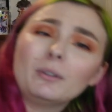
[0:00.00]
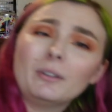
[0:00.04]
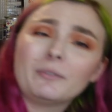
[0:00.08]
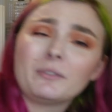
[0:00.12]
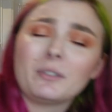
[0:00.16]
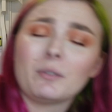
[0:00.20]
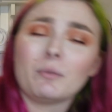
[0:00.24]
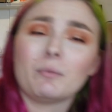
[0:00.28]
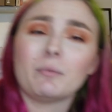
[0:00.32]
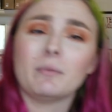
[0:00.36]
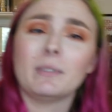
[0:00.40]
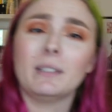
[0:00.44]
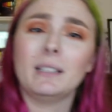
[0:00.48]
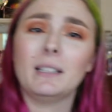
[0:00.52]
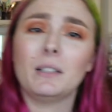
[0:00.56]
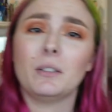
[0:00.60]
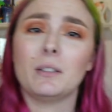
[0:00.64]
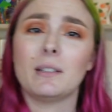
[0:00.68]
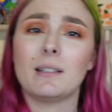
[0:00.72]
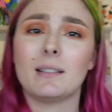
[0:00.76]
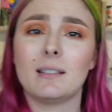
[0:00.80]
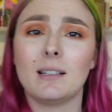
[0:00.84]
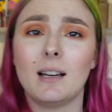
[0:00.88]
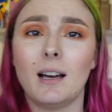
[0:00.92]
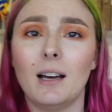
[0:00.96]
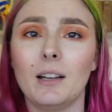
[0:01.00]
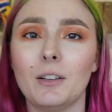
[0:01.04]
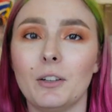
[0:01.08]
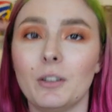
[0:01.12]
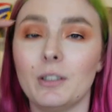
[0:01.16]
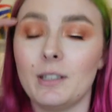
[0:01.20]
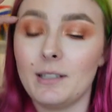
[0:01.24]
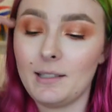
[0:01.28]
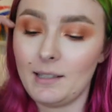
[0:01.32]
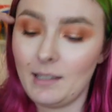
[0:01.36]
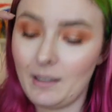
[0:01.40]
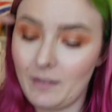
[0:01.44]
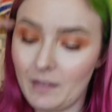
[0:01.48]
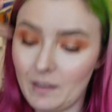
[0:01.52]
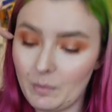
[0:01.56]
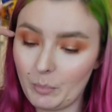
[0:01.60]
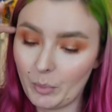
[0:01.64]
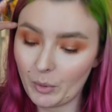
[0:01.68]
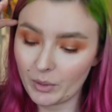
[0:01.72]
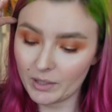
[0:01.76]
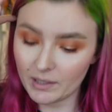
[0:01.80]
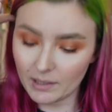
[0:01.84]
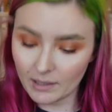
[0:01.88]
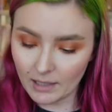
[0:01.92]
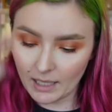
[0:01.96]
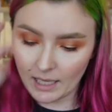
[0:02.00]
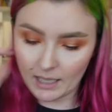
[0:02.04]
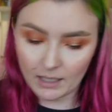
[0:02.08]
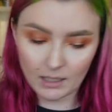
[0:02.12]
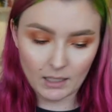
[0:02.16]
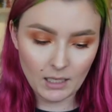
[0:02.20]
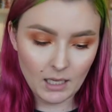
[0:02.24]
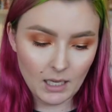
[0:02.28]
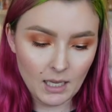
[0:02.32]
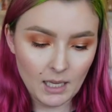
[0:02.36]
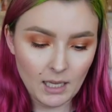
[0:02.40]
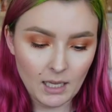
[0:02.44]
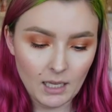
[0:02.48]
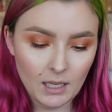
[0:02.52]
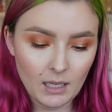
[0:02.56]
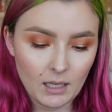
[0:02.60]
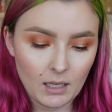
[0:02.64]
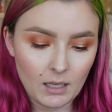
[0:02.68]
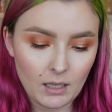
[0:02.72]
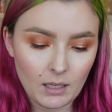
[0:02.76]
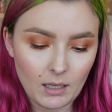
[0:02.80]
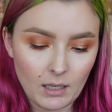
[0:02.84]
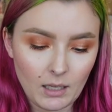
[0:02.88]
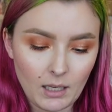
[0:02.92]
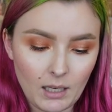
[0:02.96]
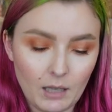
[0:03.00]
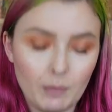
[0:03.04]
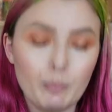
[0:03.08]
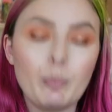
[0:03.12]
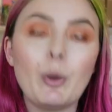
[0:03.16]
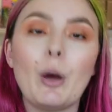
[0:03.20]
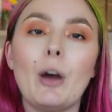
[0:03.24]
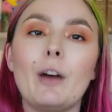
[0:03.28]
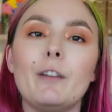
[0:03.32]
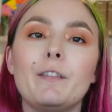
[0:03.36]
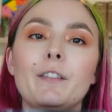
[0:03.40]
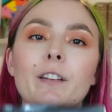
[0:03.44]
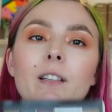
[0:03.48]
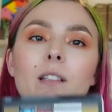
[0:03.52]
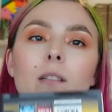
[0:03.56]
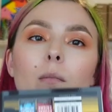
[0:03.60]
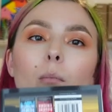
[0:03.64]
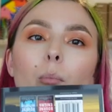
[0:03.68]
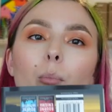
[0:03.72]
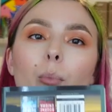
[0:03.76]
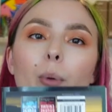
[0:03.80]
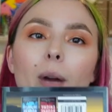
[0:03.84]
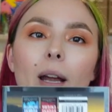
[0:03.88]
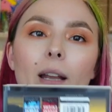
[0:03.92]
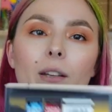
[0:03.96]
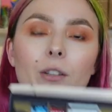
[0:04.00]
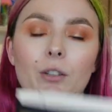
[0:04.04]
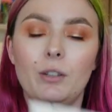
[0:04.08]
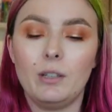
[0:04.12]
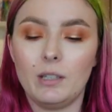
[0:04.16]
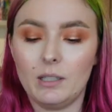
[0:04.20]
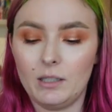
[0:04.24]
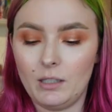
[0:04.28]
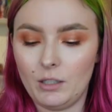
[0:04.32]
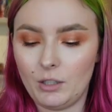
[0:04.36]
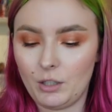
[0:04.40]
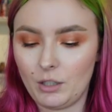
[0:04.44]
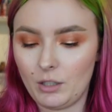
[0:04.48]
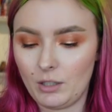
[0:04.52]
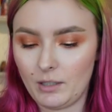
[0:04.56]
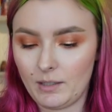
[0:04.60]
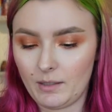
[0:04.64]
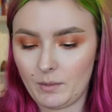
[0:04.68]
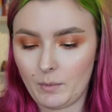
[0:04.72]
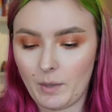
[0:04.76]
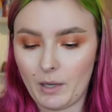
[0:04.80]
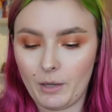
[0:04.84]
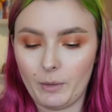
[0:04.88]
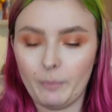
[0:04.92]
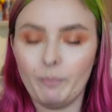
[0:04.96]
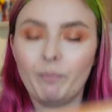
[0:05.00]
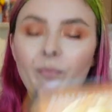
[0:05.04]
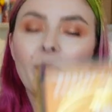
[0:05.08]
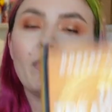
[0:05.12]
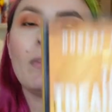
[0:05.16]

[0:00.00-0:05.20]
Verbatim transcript: we're off to a really good start, honestly. These books are like in perfect brand new condition as well.